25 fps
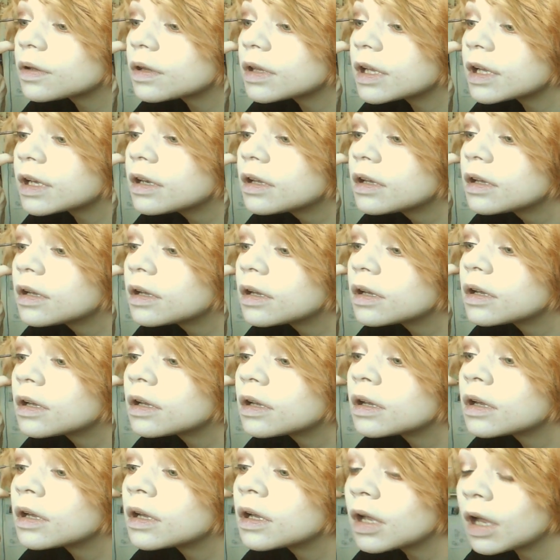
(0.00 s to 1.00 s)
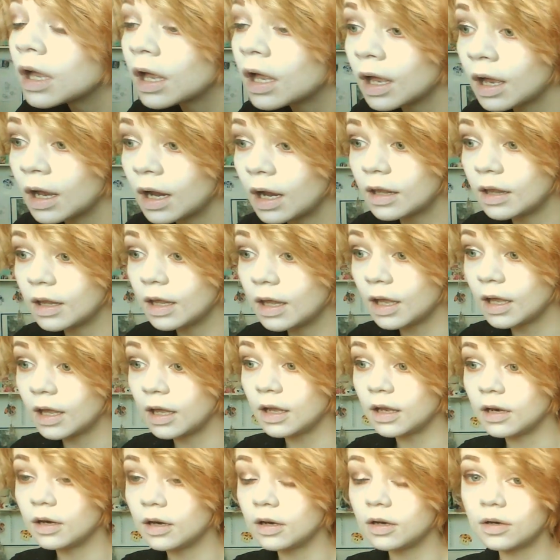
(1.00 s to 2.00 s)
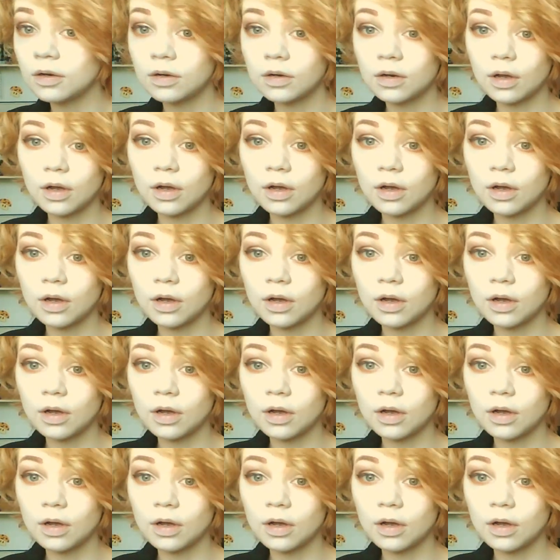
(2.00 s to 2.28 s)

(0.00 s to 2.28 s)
lid, and then